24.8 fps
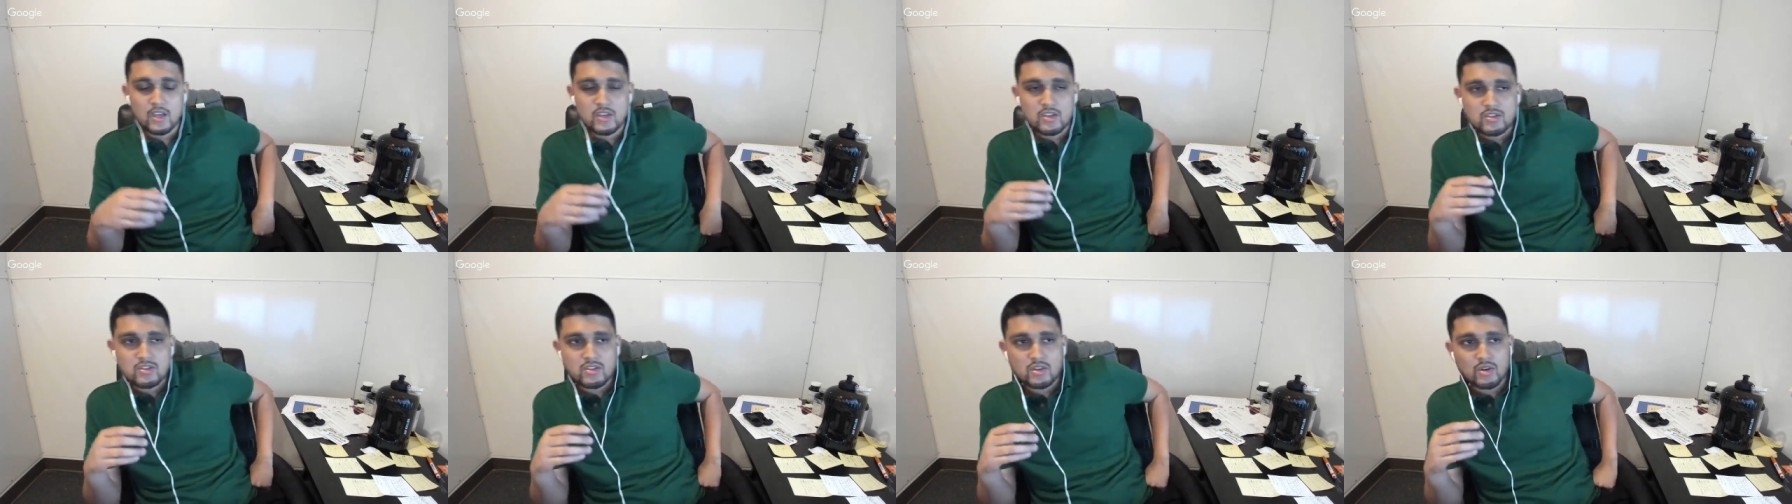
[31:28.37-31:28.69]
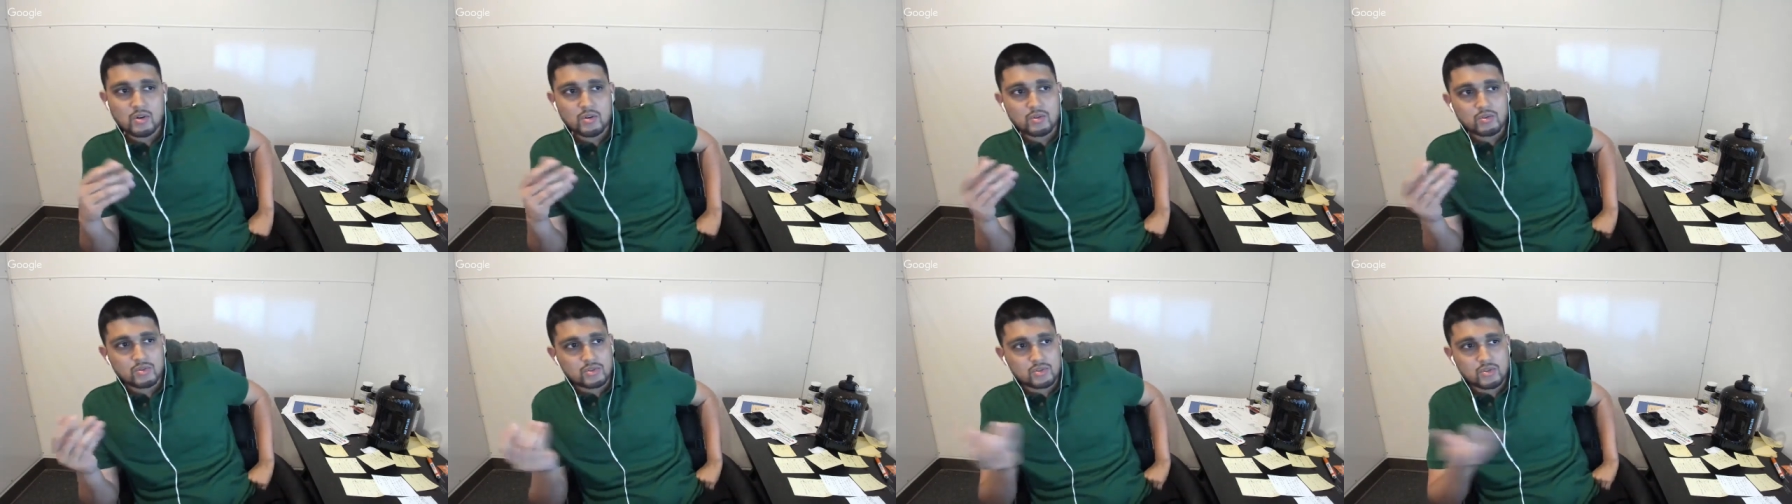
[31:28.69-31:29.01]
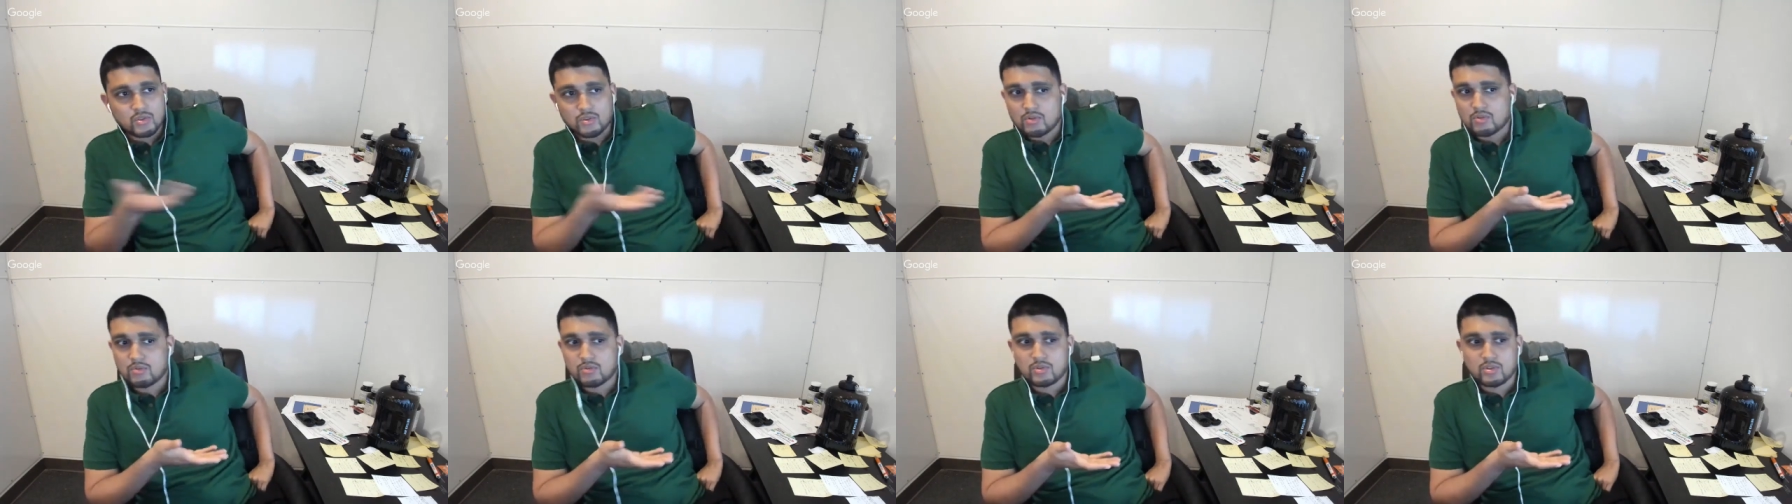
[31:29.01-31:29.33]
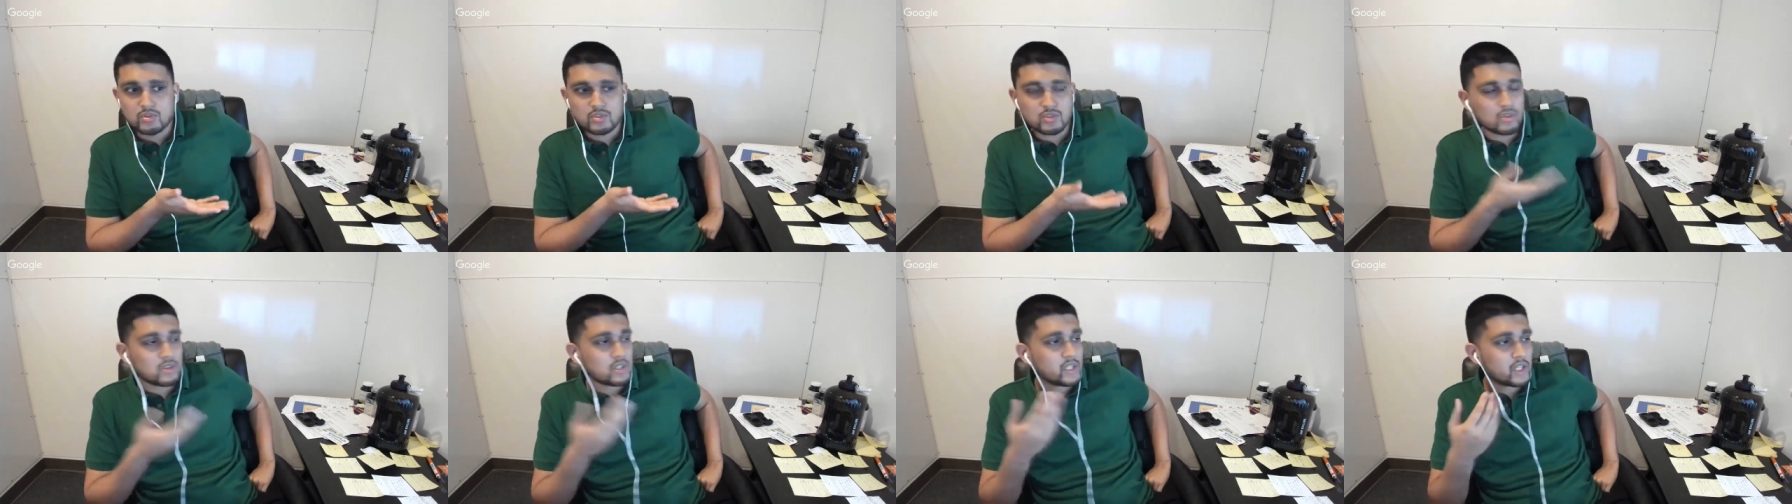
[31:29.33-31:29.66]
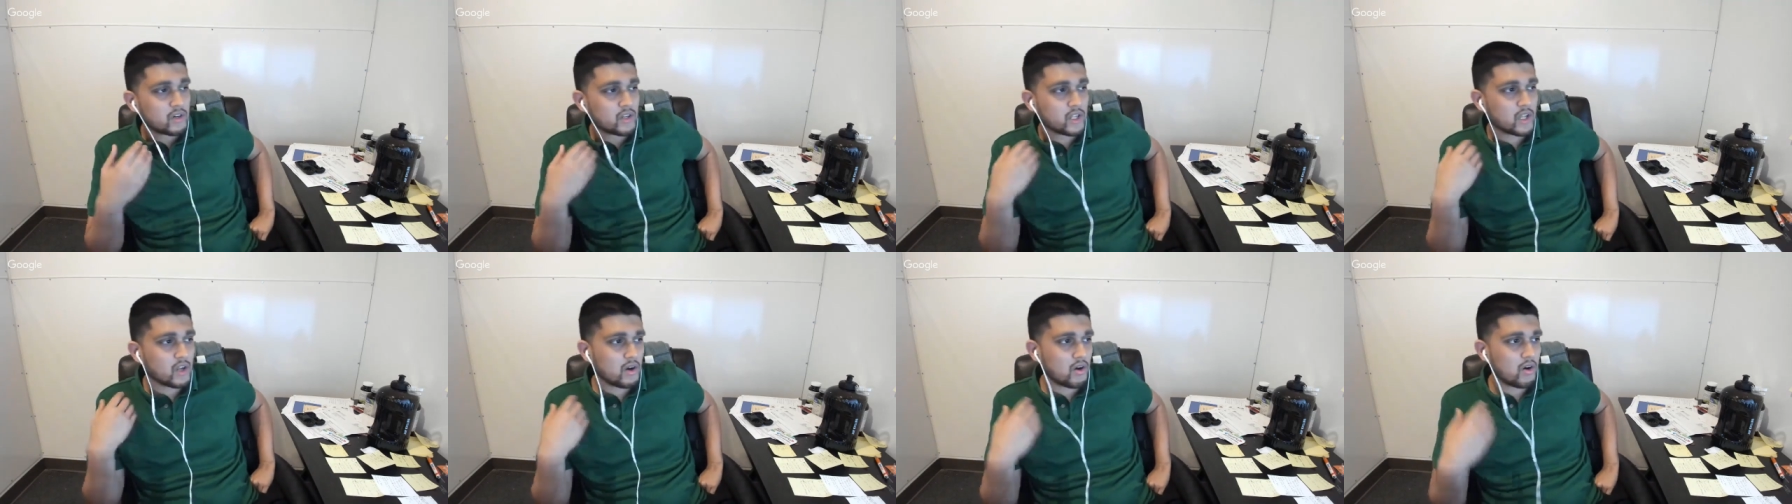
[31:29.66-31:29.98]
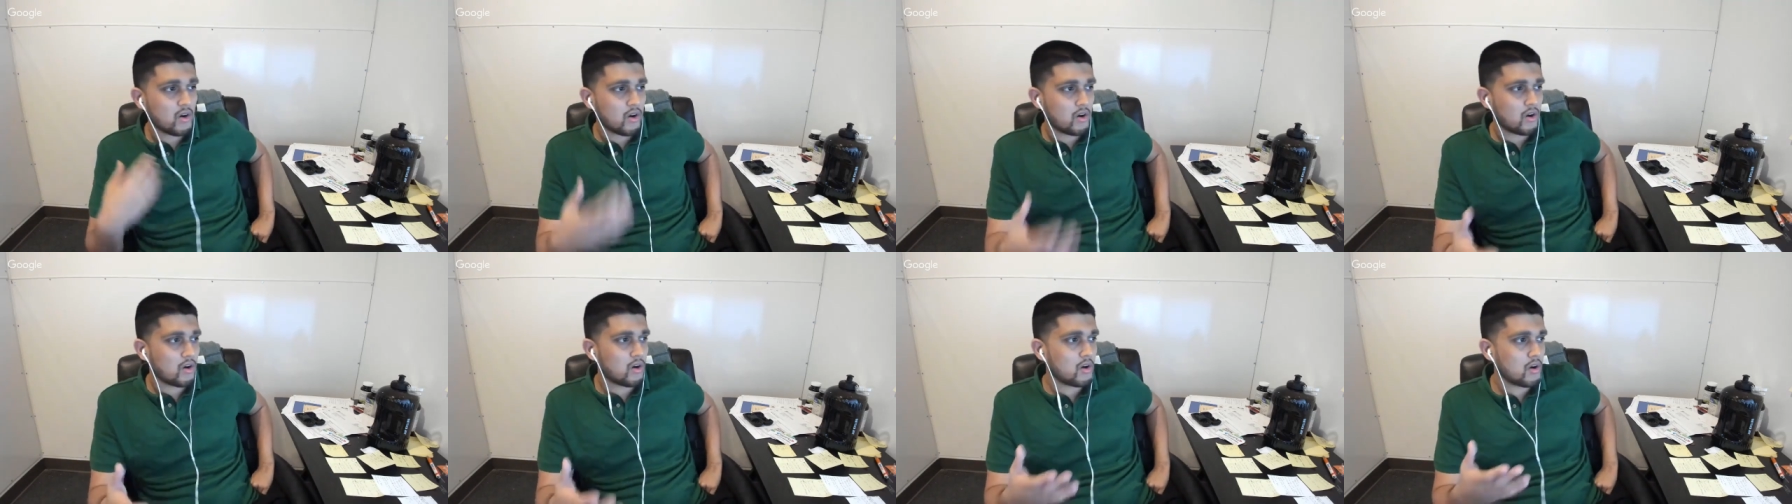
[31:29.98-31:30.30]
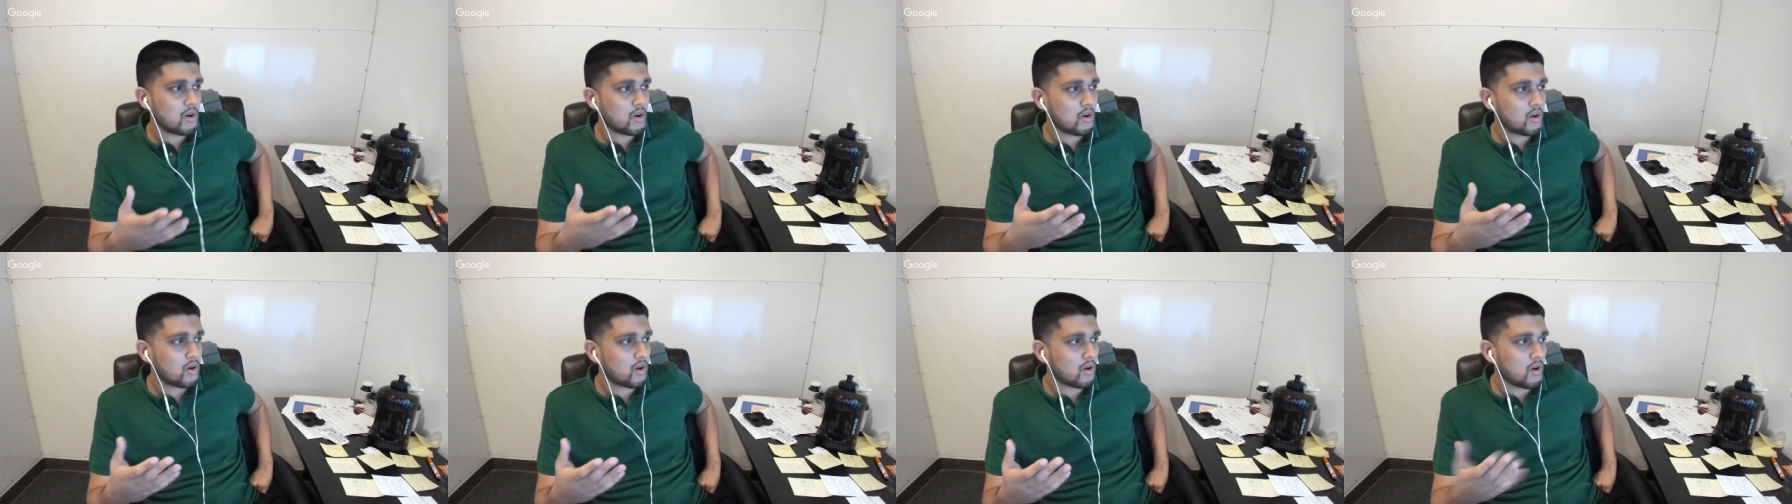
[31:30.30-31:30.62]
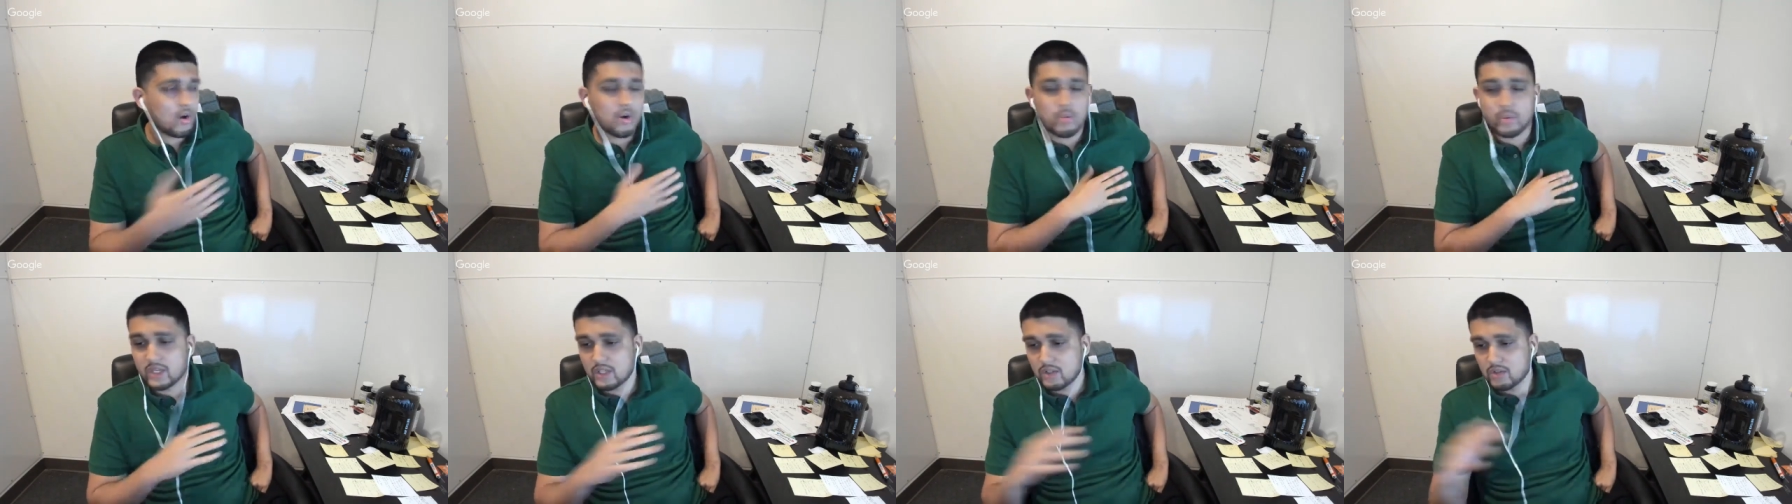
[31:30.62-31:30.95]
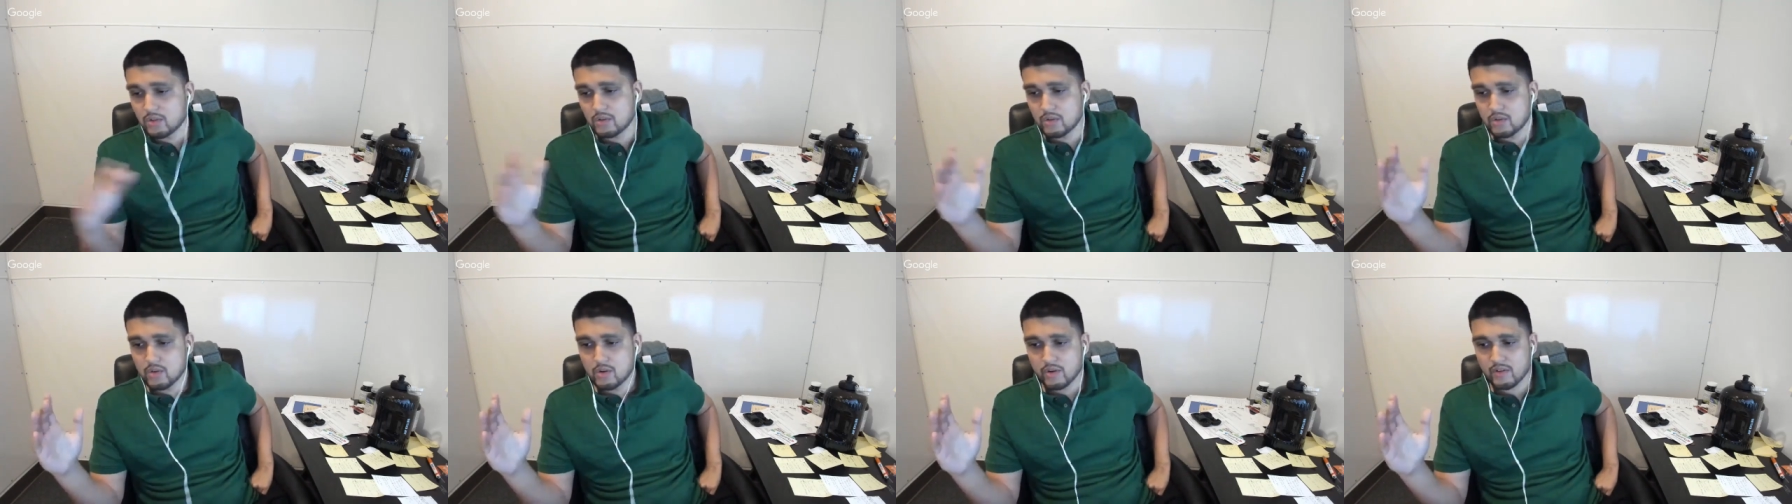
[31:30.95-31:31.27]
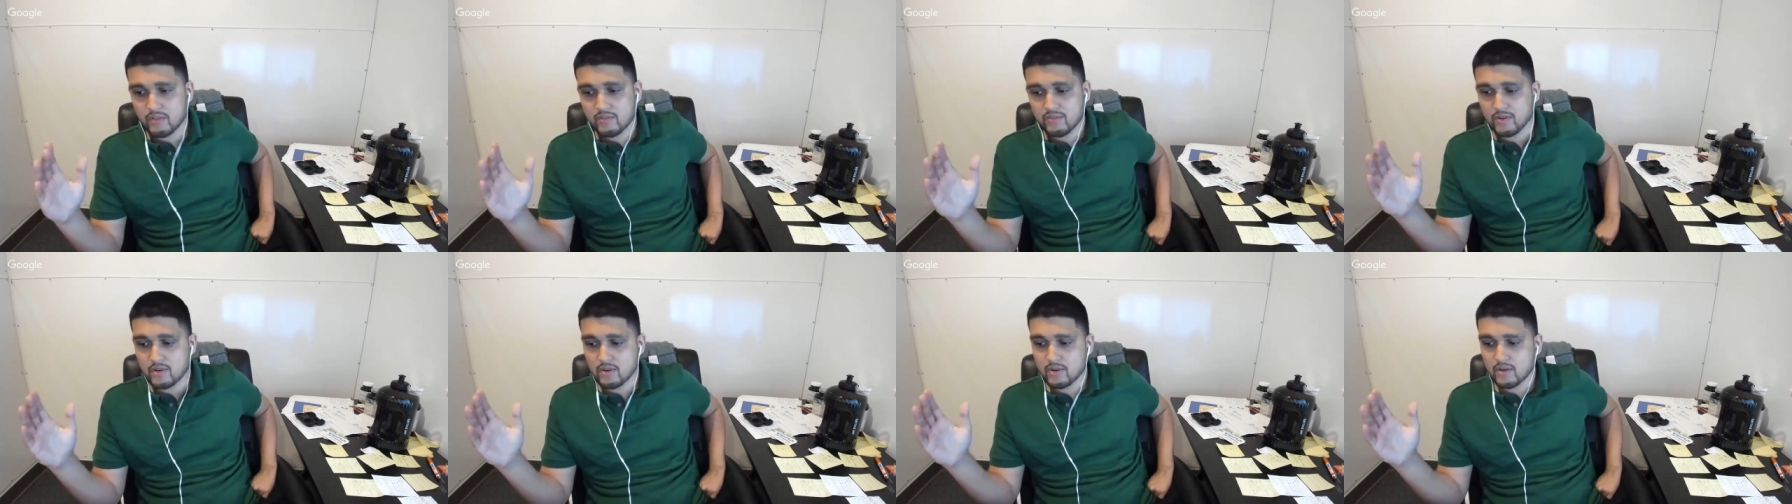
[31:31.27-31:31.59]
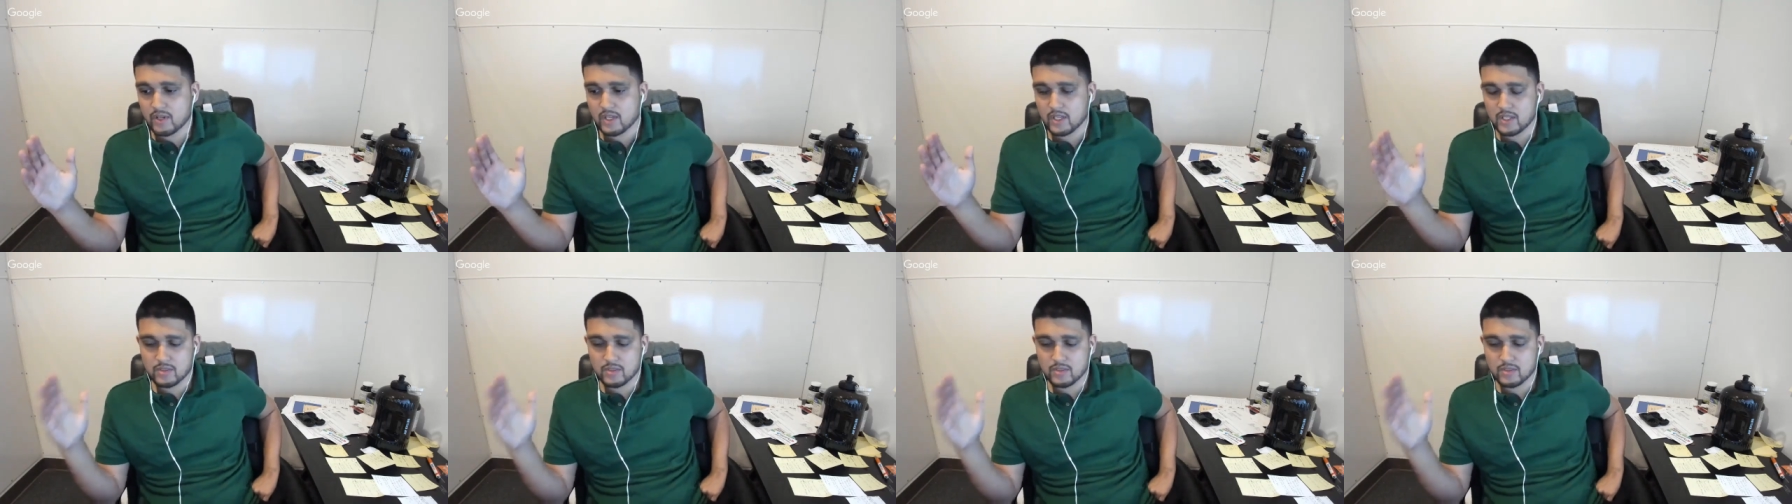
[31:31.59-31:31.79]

So, so, so literally all we do going forward